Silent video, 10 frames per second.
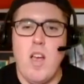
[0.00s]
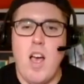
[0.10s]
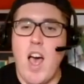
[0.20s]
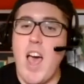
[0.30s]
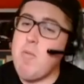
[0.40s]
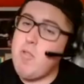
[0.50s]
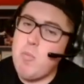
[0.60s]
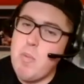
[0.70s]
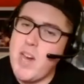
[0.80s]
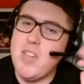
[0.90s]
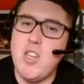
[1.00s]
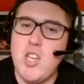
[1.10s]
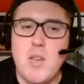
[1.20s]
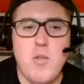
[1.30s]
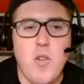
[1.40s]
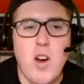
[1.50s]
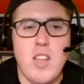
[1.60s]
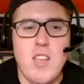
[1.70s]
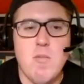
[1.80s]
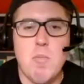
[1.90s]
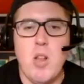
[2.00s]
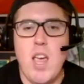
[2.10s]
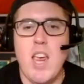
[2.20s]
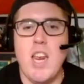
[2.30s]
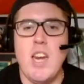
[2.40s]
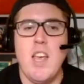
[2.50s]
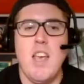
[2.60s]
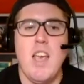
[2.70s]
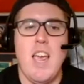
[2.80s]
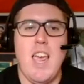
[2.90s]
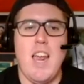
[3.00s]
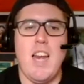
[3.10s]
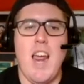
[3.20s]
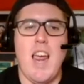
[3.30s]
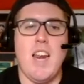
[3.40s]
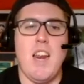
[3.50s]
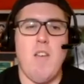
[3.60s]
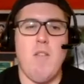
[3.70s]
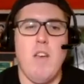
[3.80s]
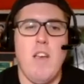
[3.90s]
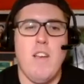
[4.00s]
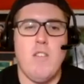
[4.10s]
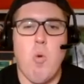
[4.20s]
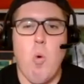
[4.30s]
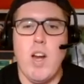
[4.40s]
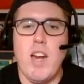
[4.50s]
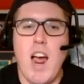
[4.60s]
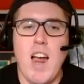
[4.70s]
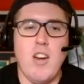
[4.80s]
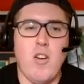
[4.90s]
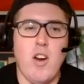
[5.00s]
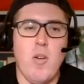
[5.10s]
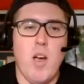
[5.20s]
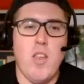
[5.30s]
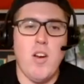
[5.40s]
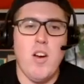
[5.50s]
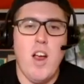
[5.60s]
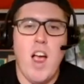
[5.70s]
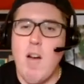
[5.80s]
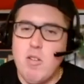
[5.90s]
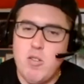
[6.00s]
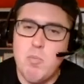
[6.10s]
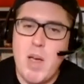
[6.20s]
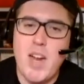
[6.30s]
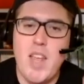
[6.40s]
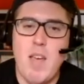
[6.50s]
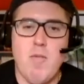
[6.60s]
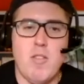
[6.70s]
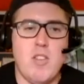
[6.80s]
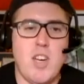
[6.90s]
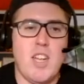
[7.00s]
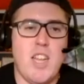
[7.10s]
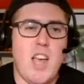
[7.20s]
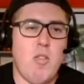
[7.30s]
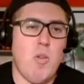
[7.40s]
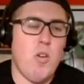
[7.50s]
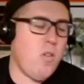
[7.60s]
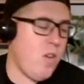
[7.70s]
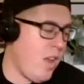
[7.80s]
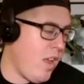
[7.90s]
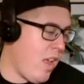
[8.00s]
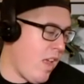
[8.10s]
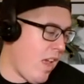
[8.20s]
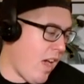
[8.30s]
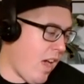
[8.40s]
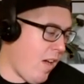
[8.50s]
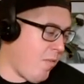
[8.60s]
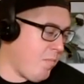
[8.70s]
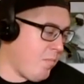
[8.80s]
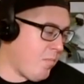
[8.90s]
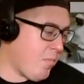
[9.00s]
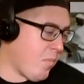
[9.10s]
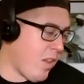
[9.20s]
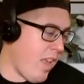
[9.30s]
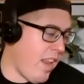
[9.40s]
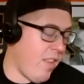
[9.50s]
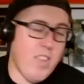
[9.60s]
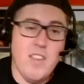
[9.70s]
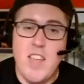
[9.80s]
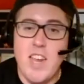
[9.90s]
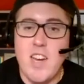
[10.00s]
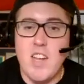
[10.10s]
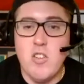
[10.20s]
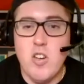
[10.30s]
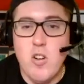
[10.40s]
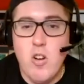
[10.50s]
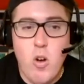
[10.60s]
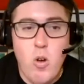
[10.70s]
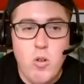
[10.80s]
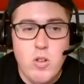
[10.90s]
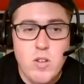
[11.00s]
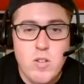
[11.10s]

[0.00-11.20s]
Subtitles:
I respect the Chiefs for at least playing in negative 29-degree weather. I respect them for sticking that through. Um, and if this thing does turn cold,